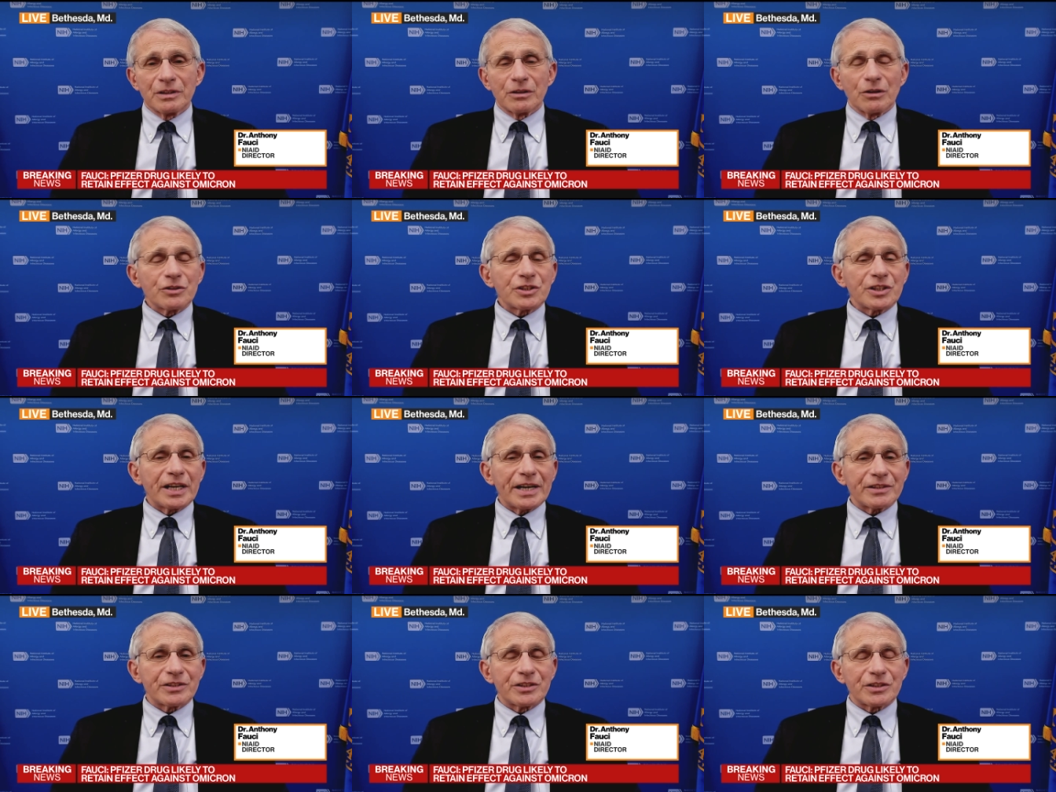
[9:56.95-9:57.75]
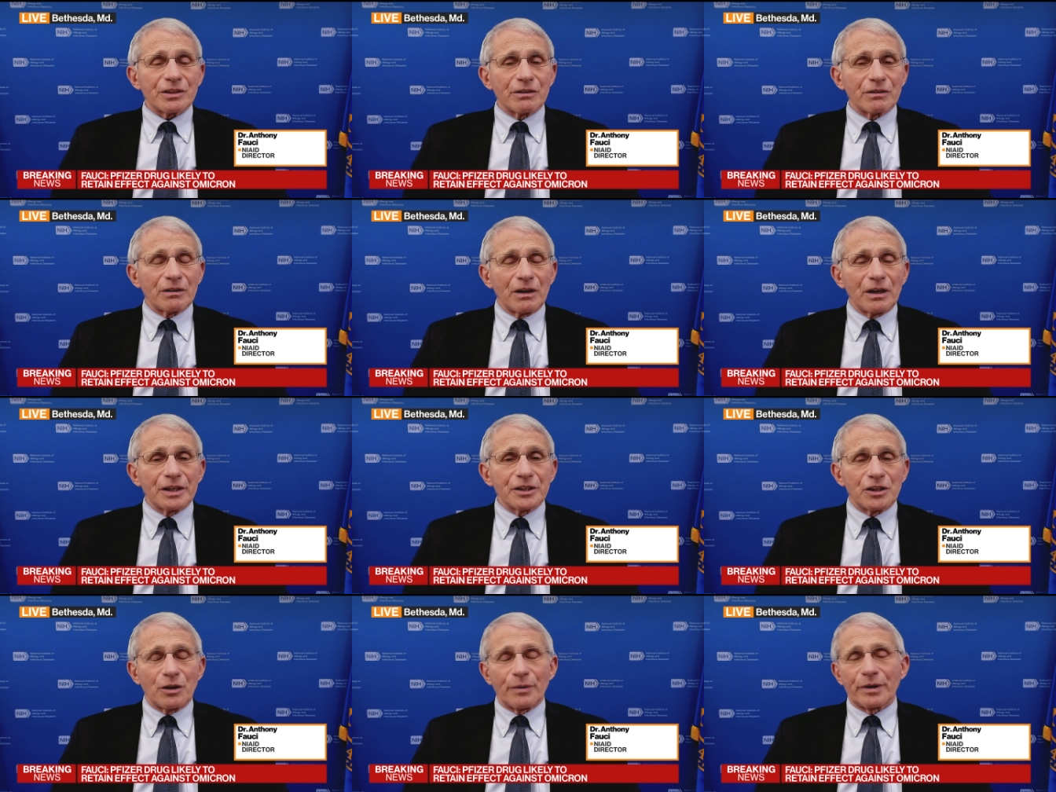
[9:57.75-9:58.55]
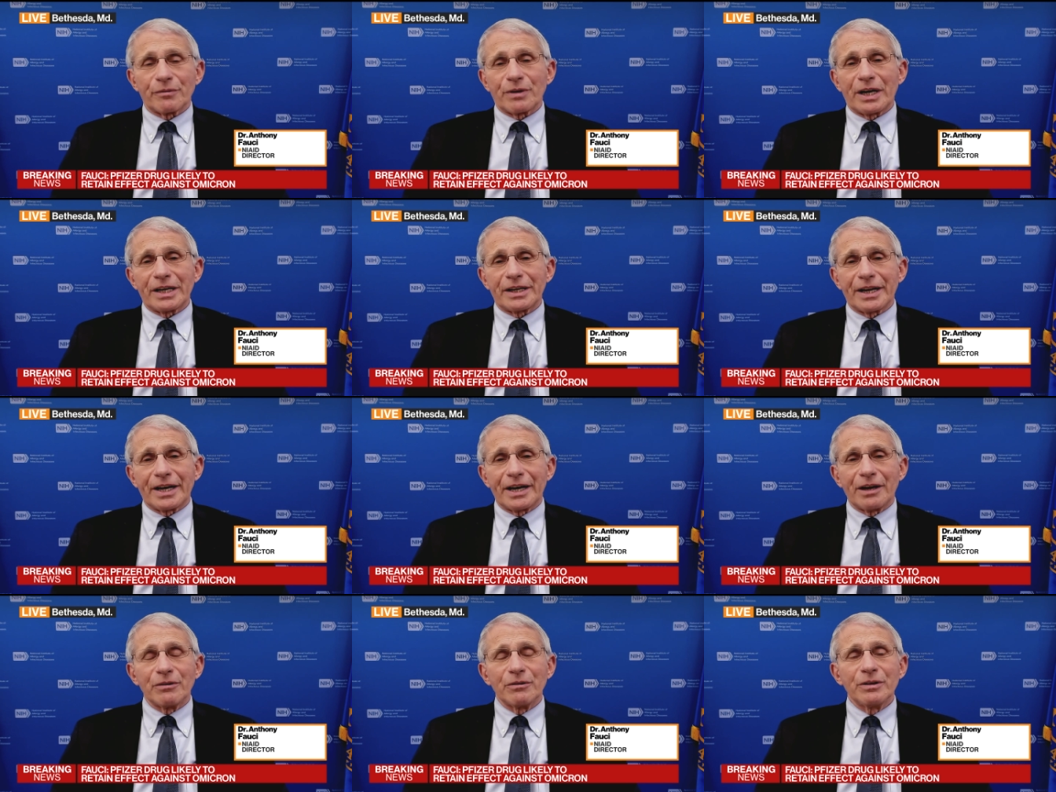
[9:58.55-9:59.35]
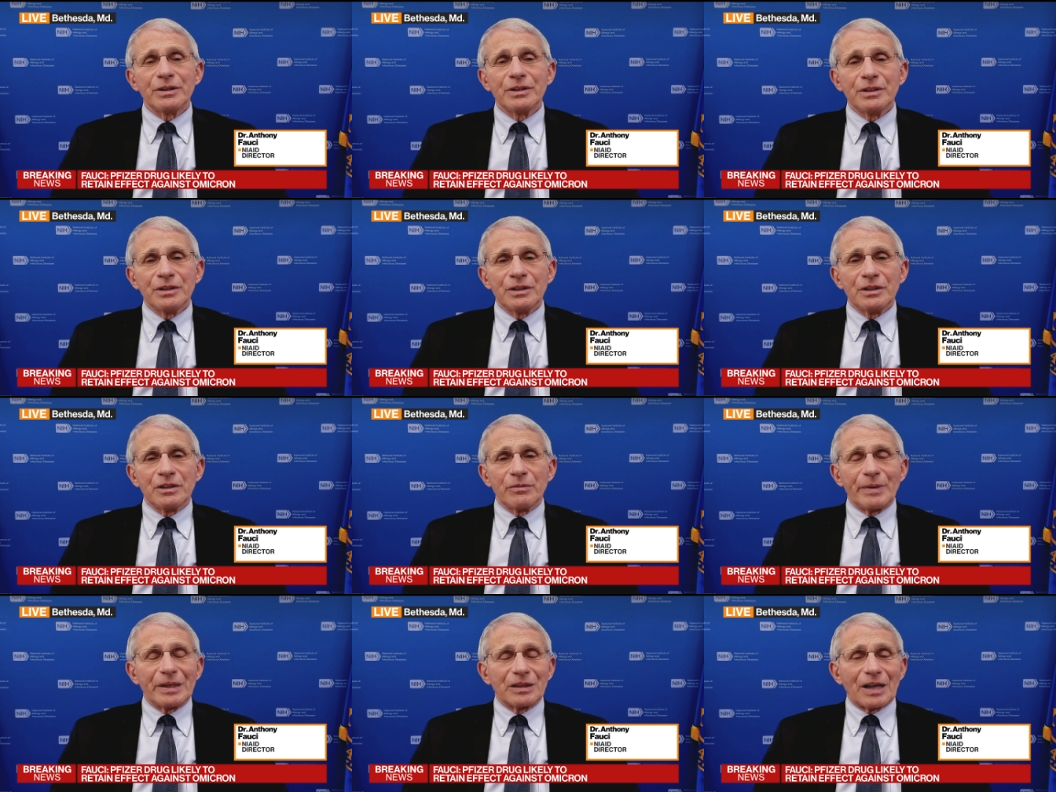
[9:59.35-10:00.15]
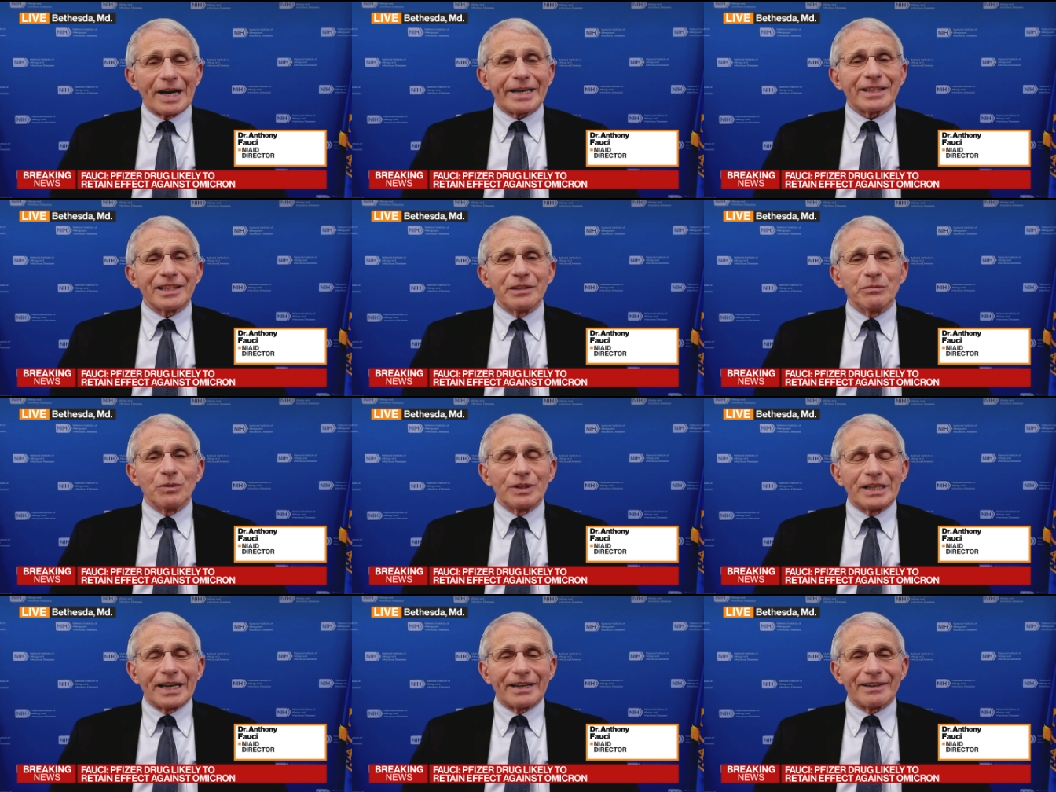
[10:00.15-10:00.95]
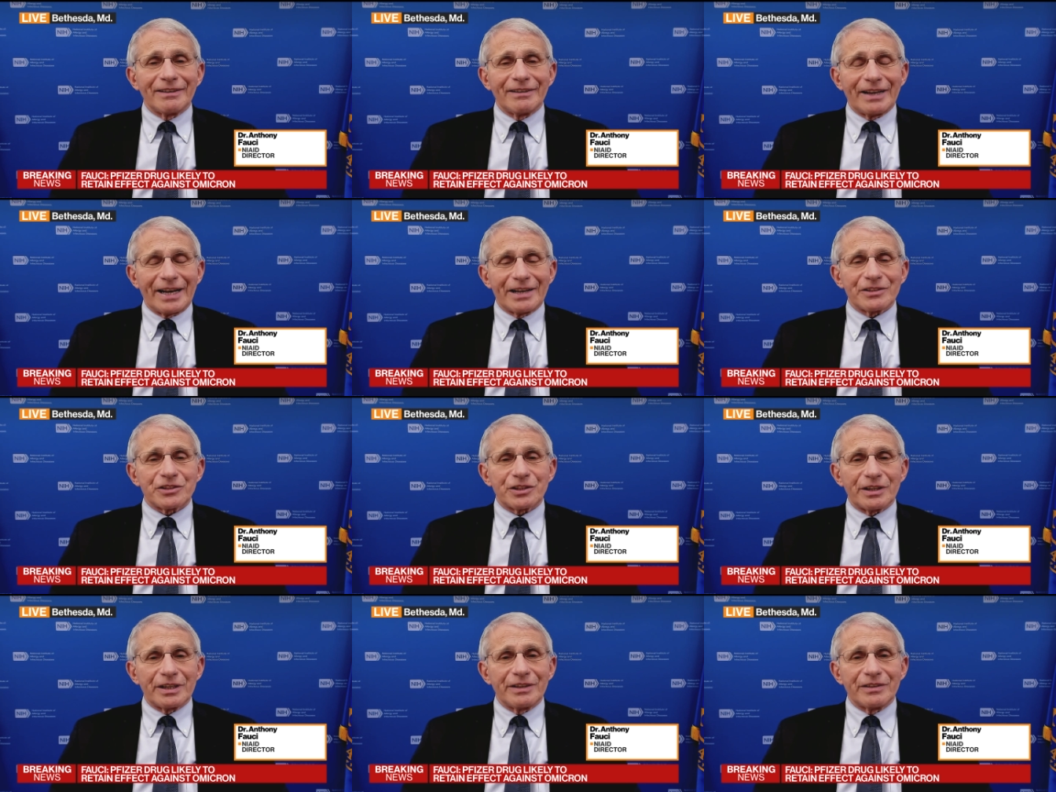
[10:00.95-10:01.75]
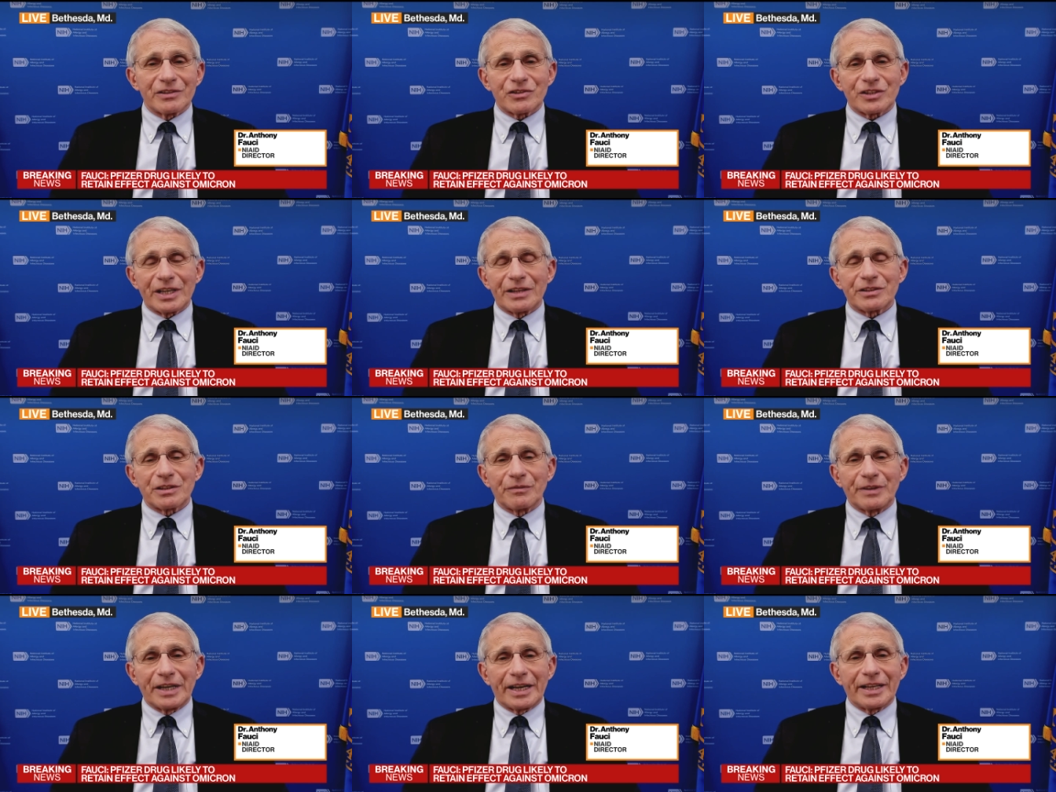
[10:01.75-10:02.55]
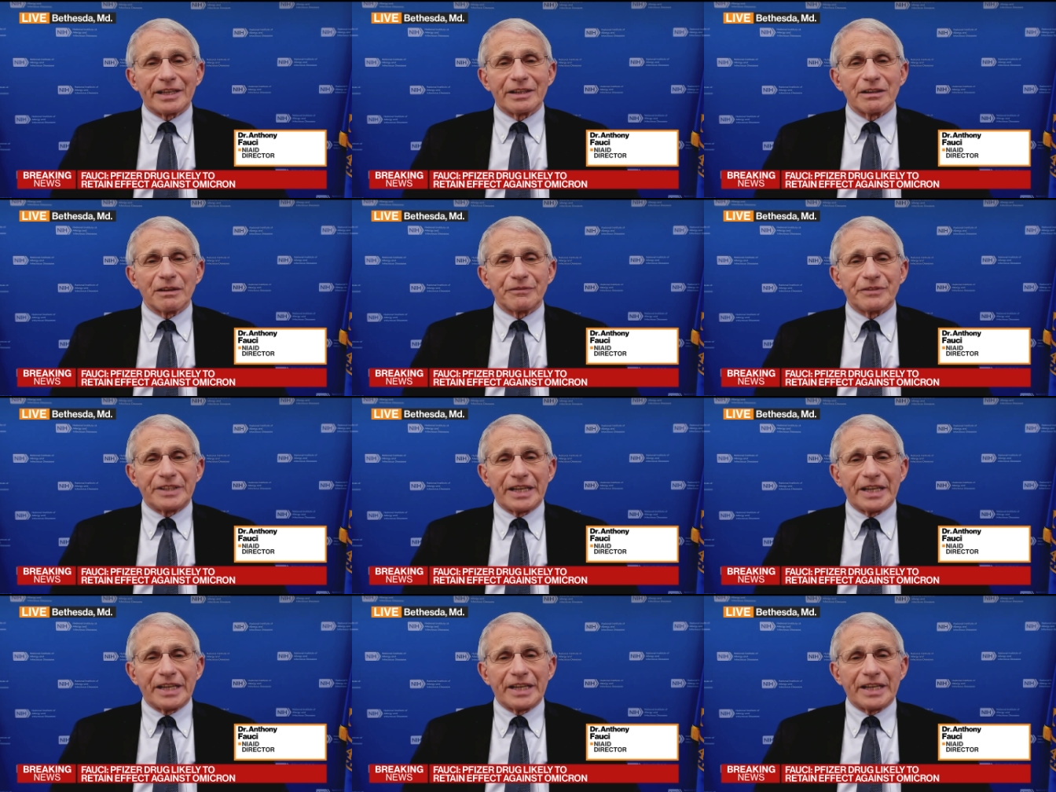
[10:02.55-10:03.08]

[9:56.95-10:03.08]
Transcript: Those tests are ongoing right now. We likely will get an answer in the sense of getting enough